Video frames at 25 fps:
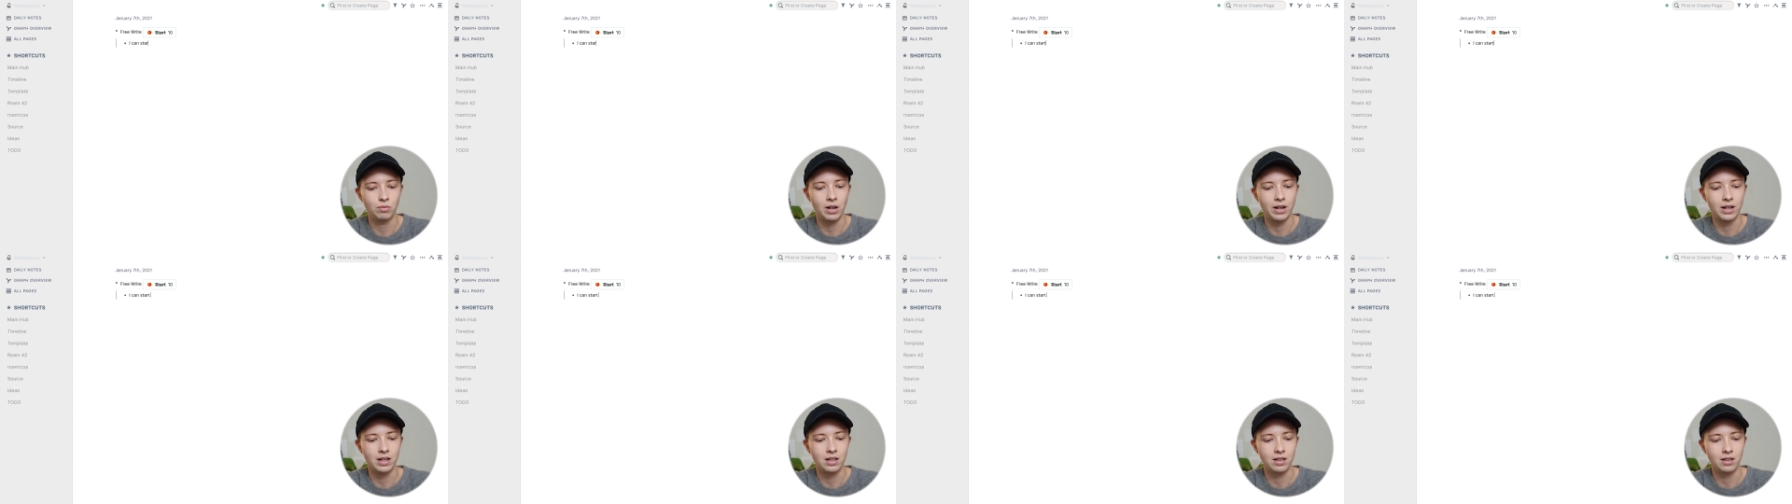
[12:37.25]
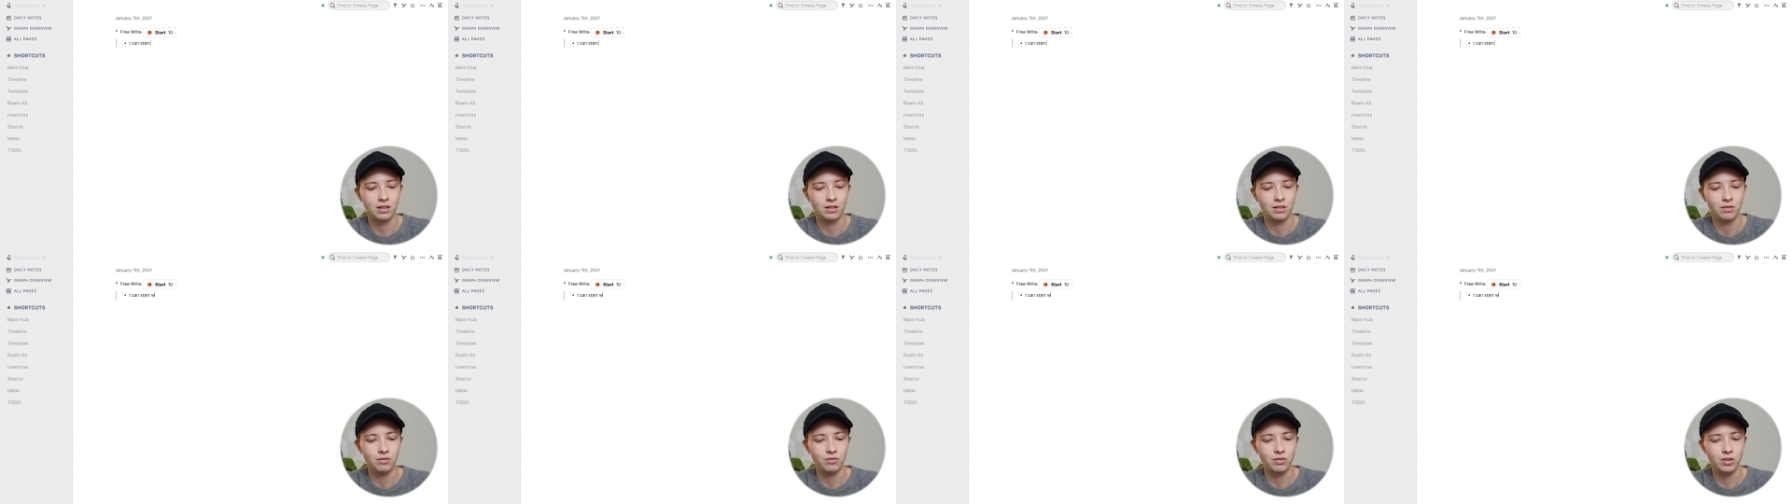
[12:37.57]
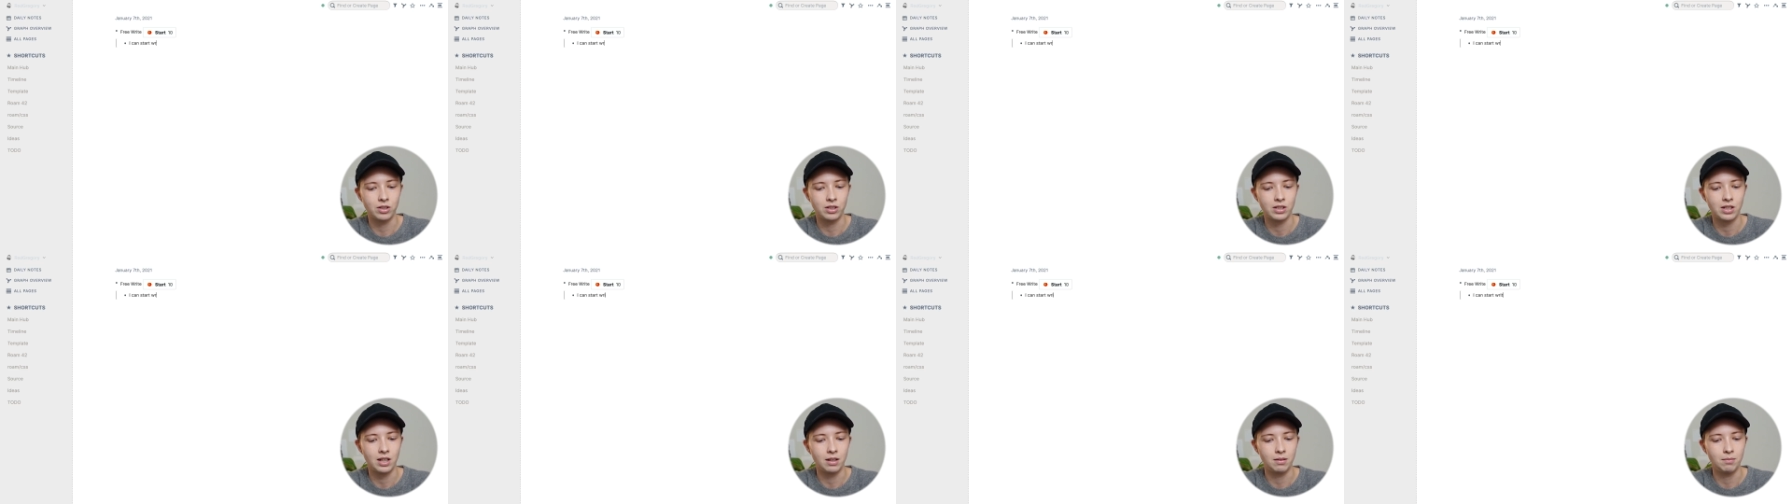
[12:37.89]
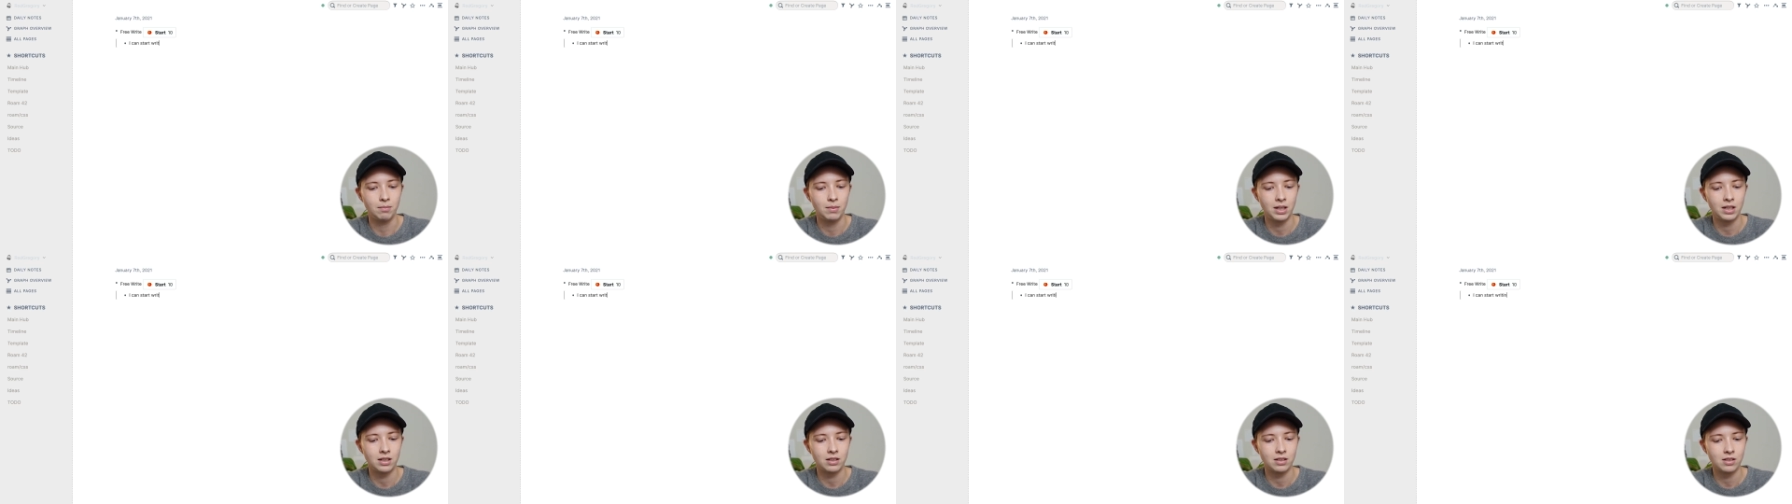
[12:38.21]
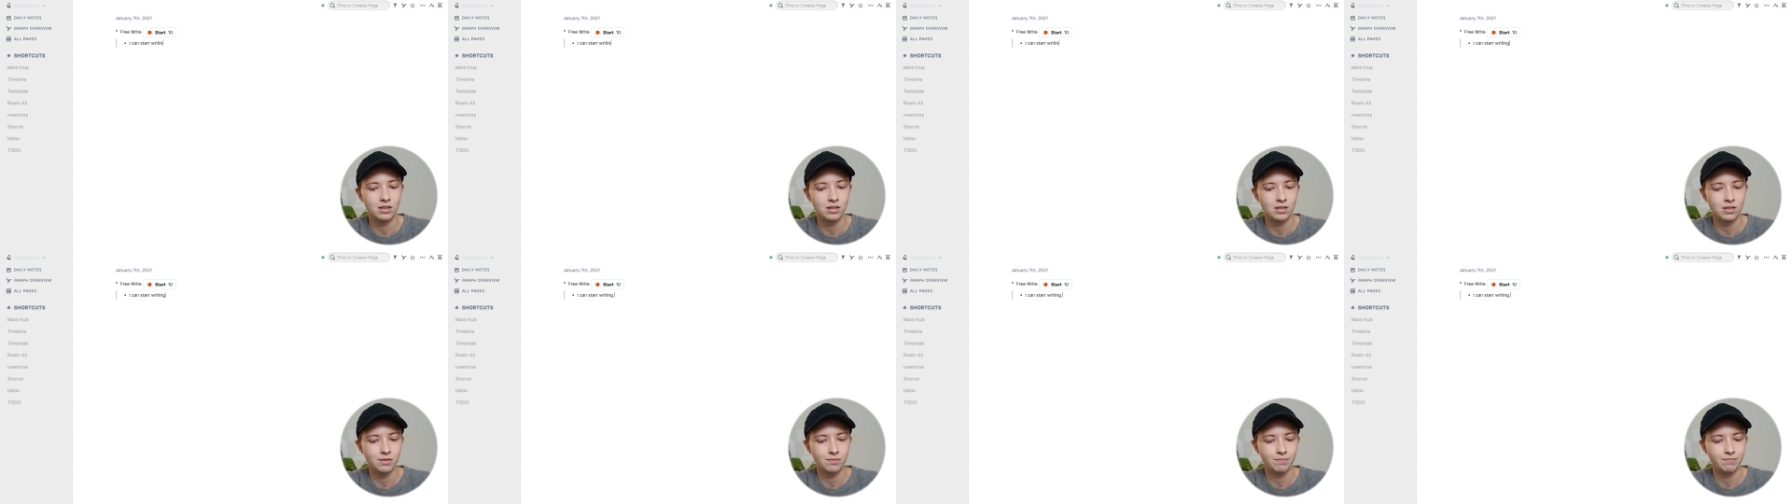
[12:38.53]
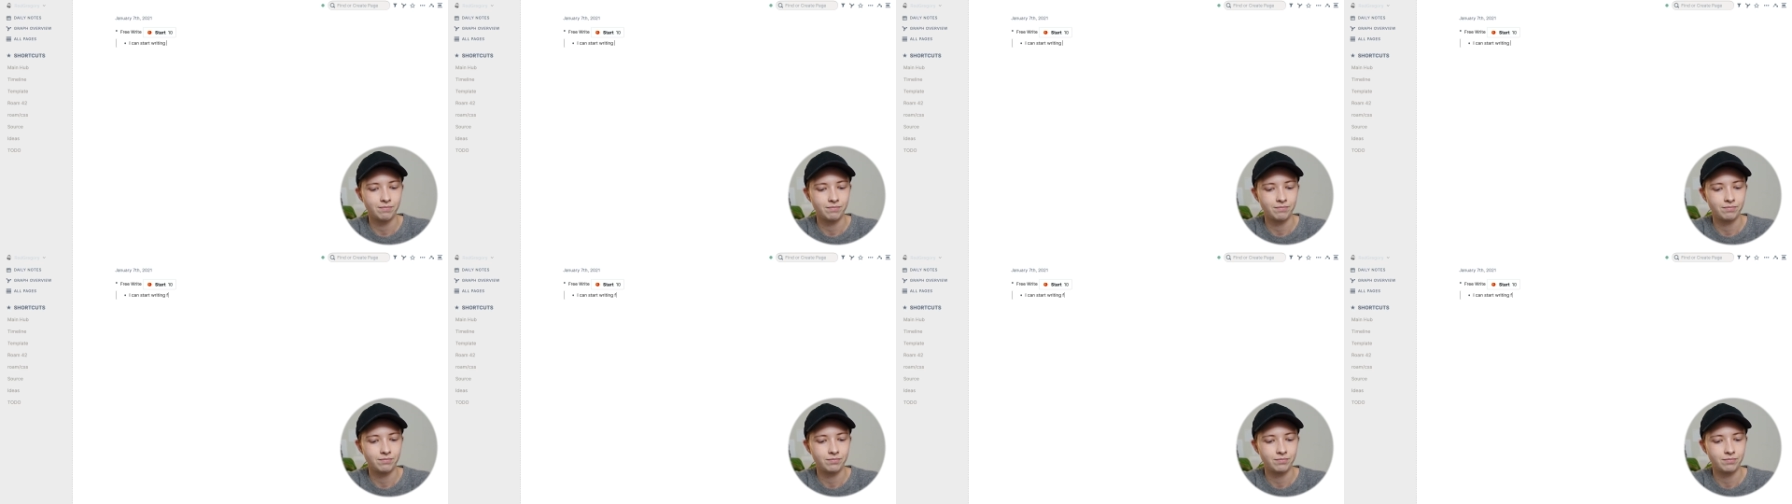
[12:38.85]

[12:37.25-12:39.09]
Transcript: writing for 10 minutes.